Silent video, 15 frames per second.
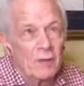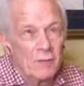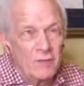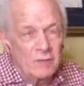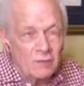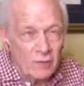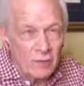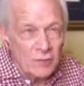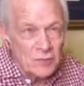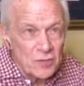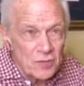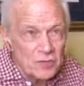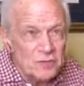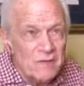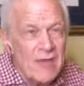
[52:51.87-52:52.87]
And this little
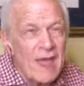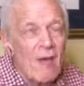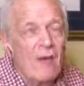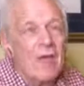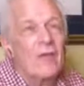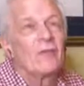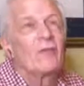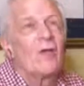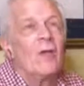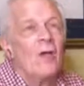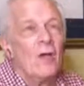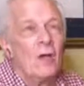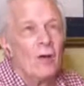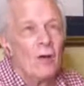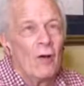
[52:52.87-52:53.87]
church now has
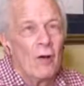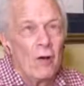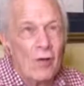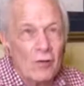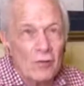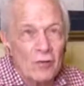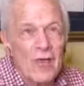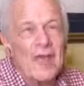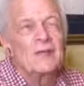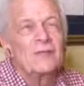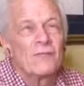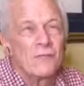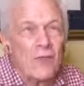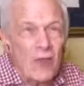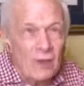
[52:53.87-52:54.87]
all kinds
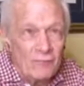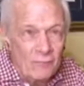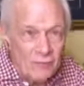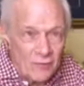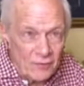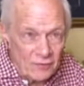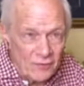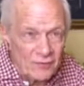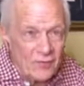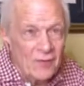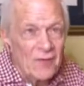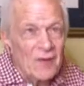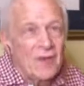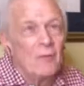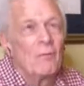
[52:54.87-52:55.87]
of confidence
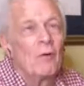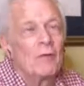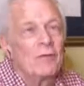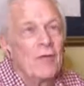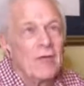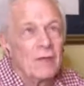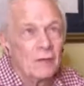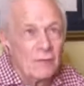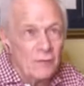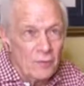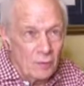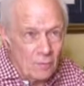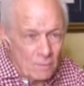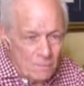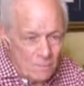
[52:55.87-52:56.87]
in what they can do.